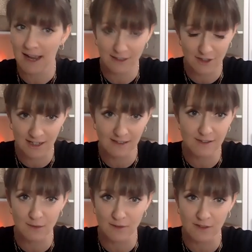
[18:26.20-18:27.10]
actually,
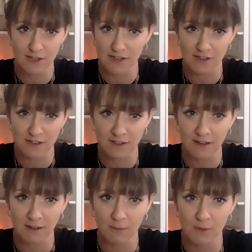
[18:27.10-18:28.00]
it's not a suggestion.
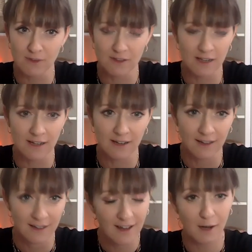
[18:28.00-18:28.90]
I would
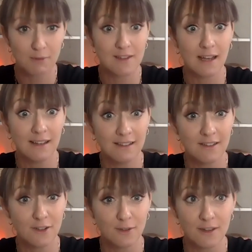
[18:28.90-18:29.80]
say,
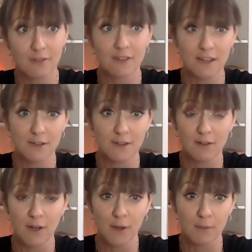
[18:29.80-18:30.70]
listen to yourself, take yourself
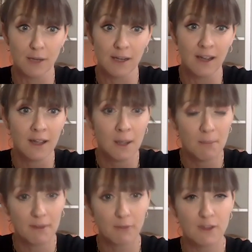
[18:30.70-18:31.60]
home. Like,
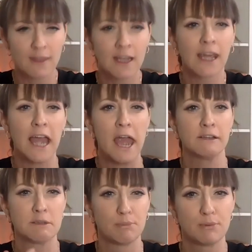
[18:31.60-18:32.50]
but there was something like I
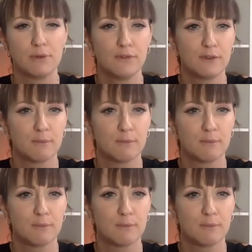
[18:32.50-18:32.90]
had to prove to